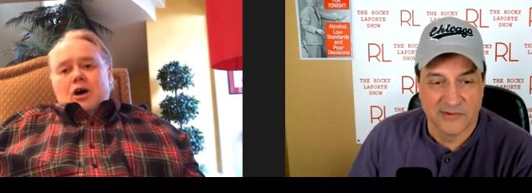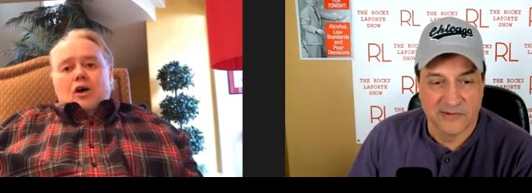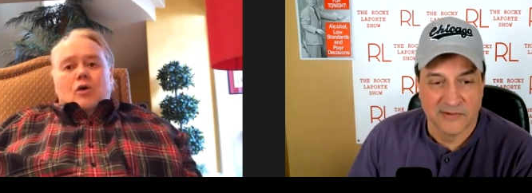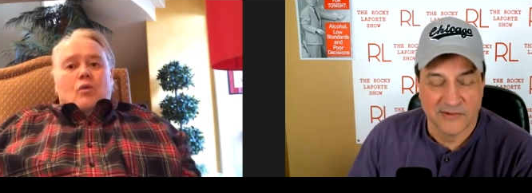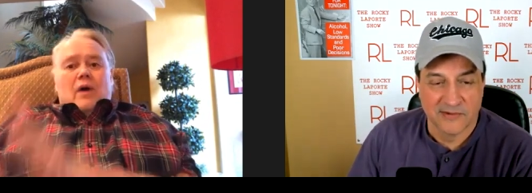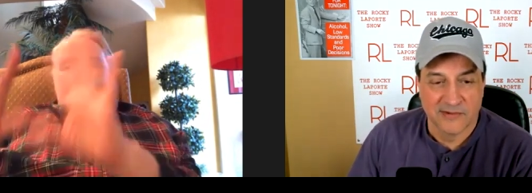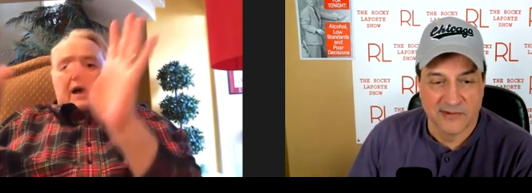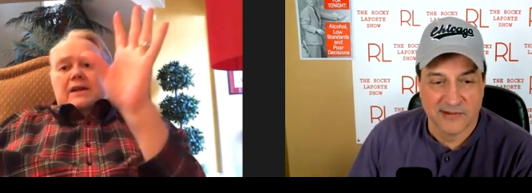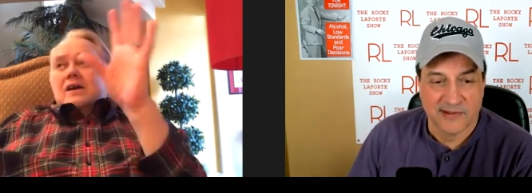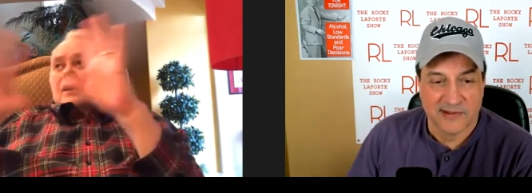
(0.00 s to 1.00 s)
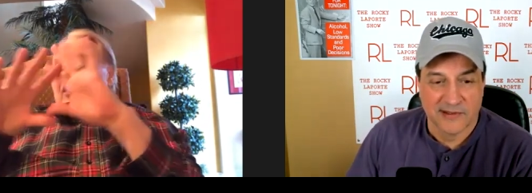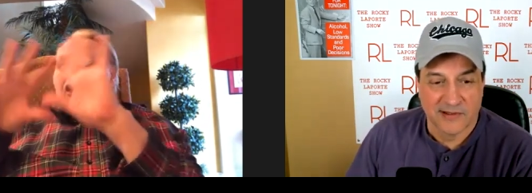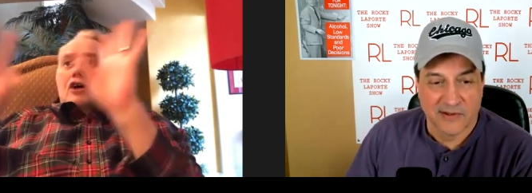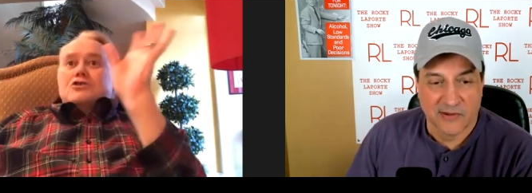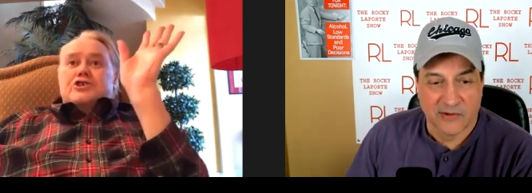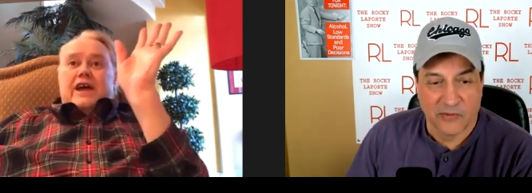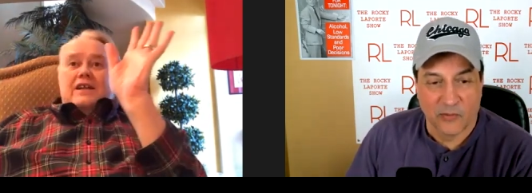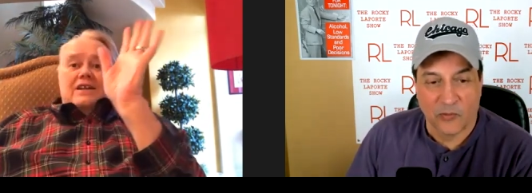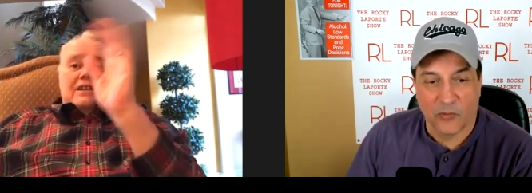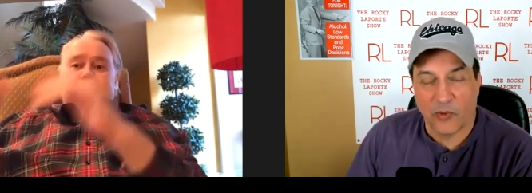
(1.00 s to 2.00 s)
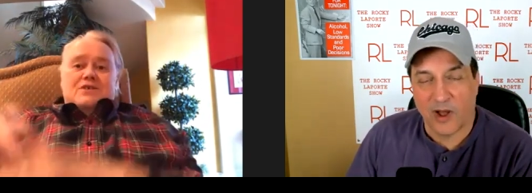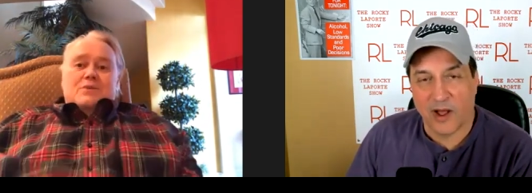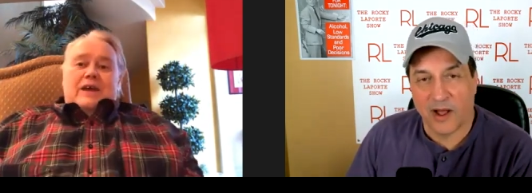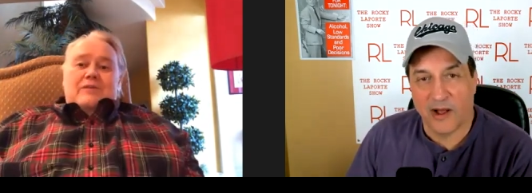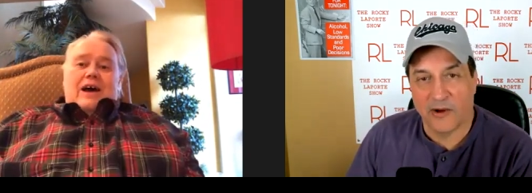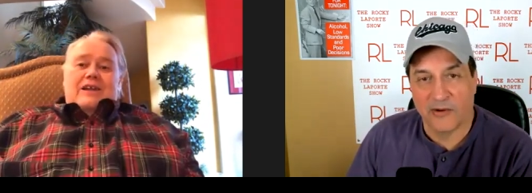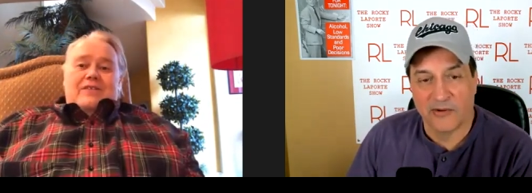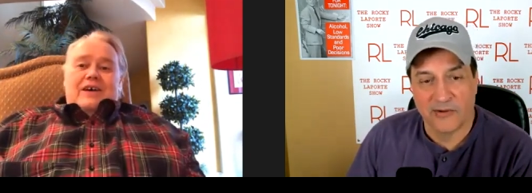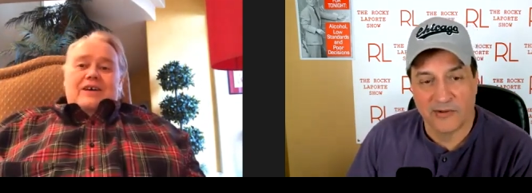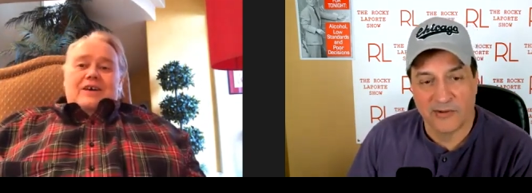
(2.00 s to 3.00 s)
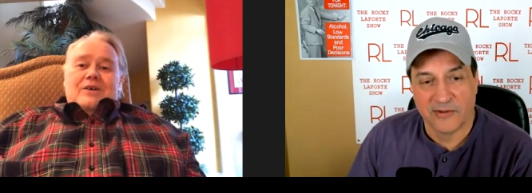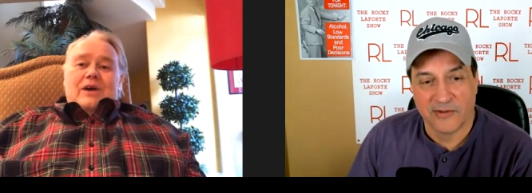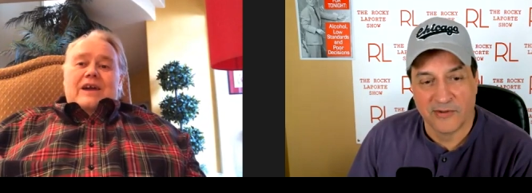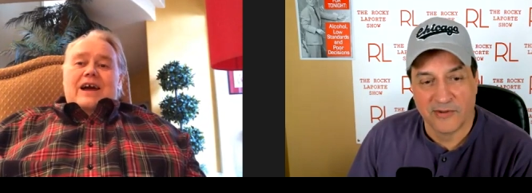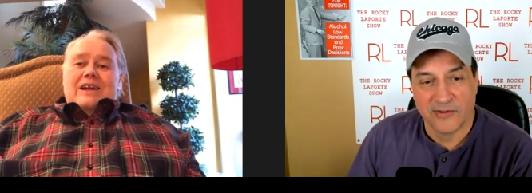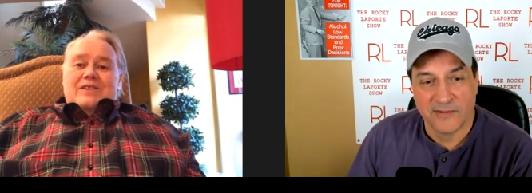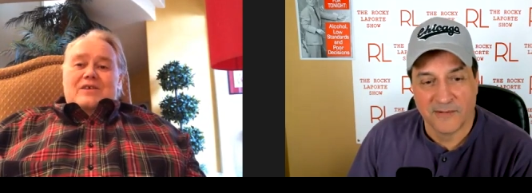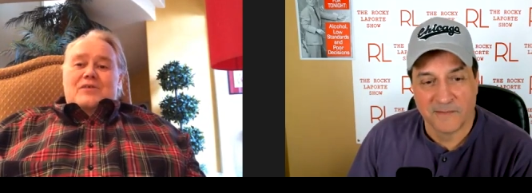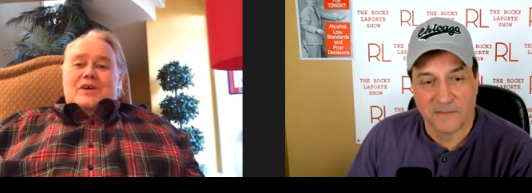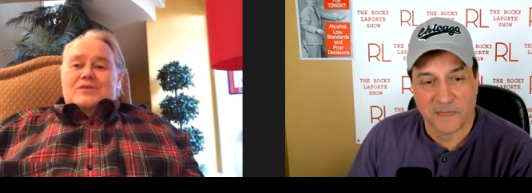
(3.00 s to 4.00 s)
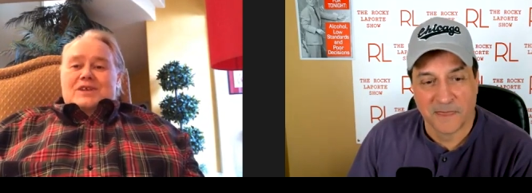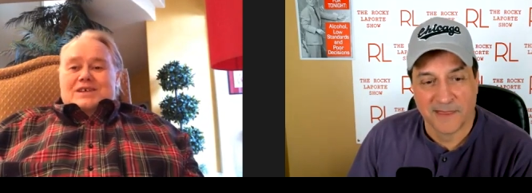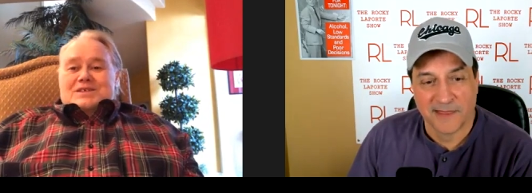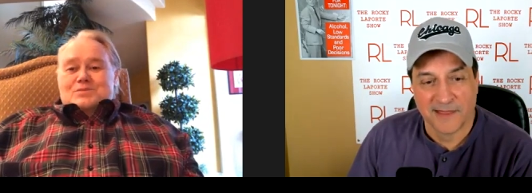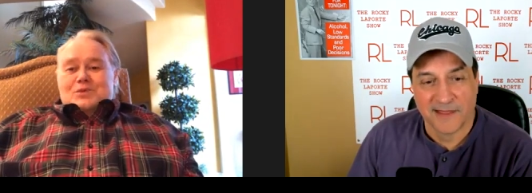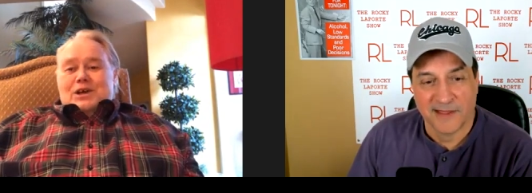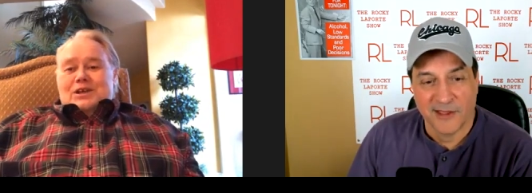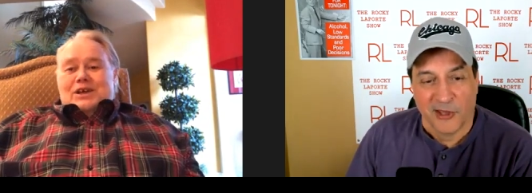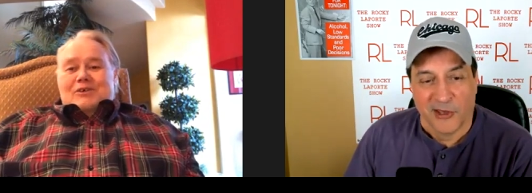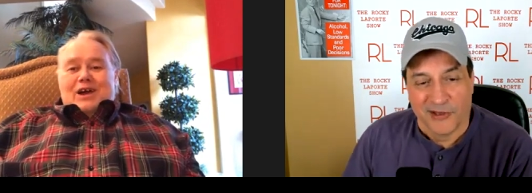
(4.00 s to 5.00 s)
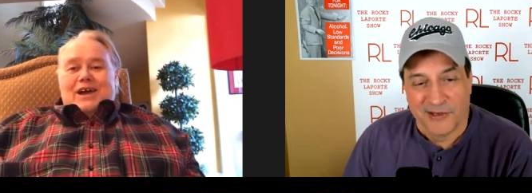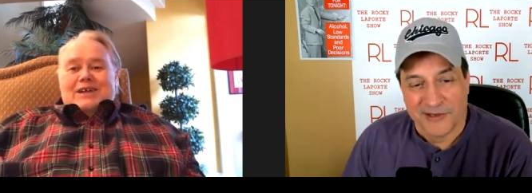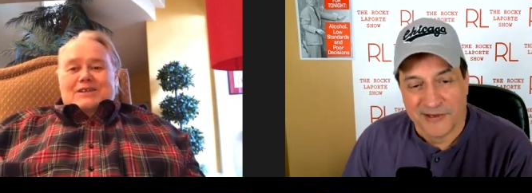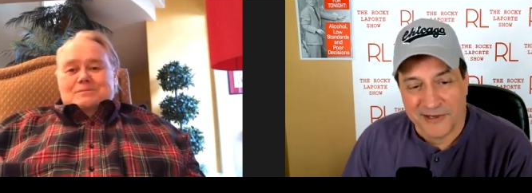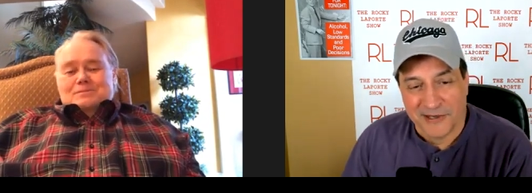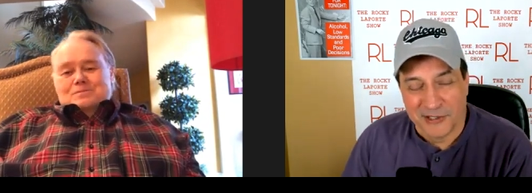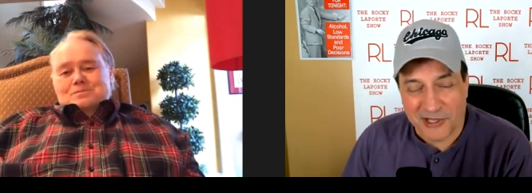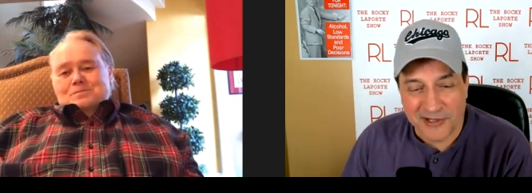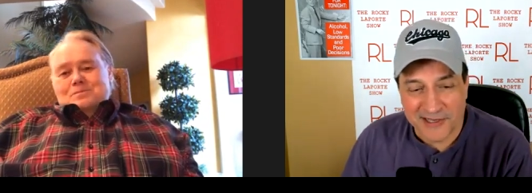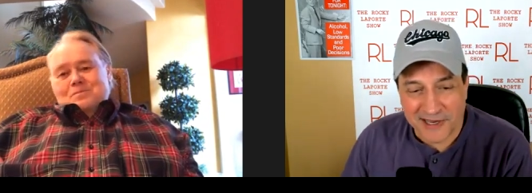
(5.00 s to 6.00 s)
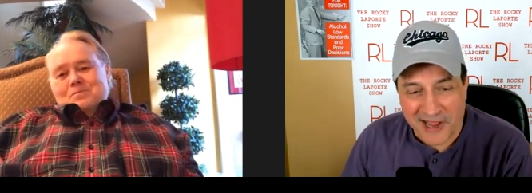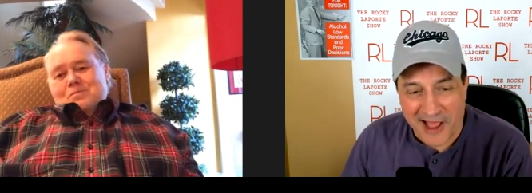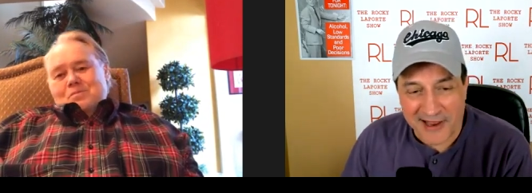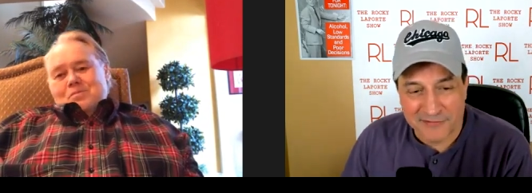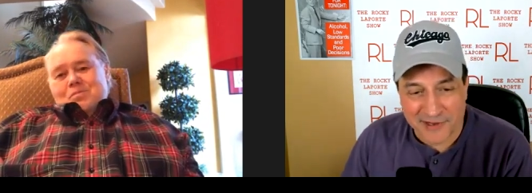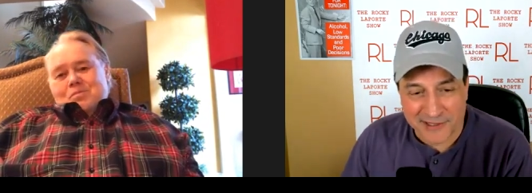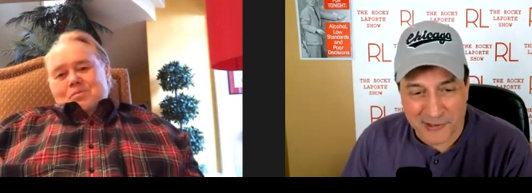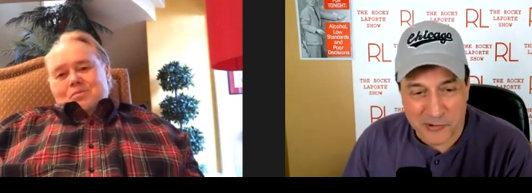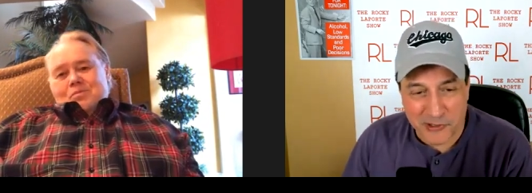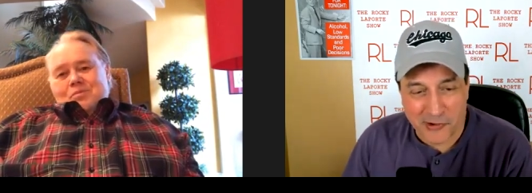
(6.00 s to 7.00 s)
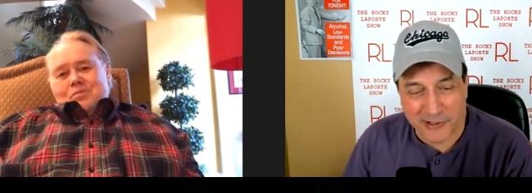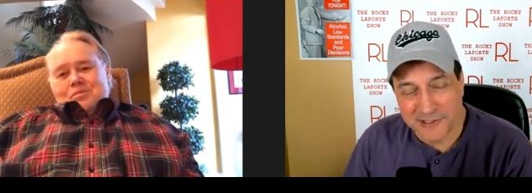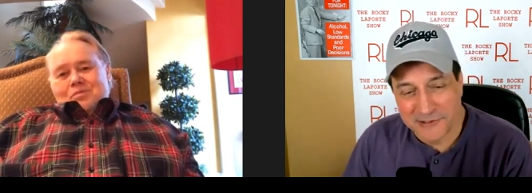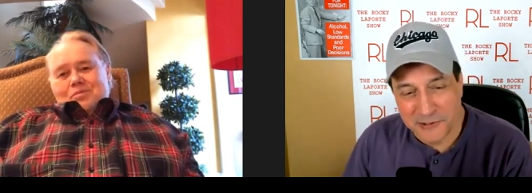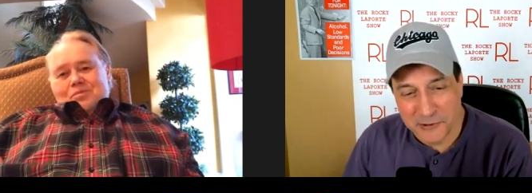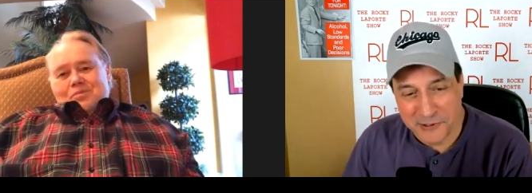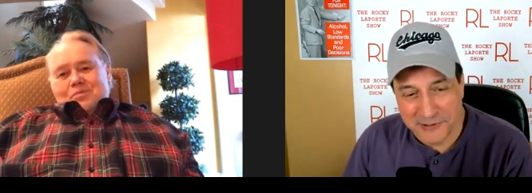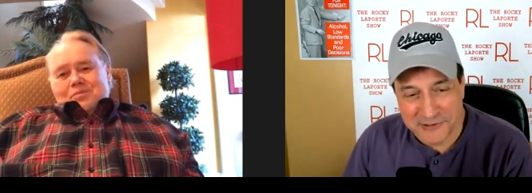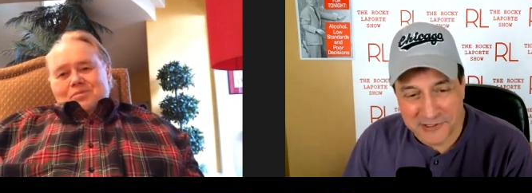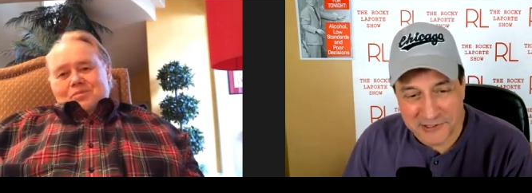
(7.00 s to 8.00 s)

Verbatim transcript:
Speaker 1: all red, all chandeliers, wow. right out of the right out of the 50s. Really great.
Speaker 2: You sound like a convict, Louie. I did two years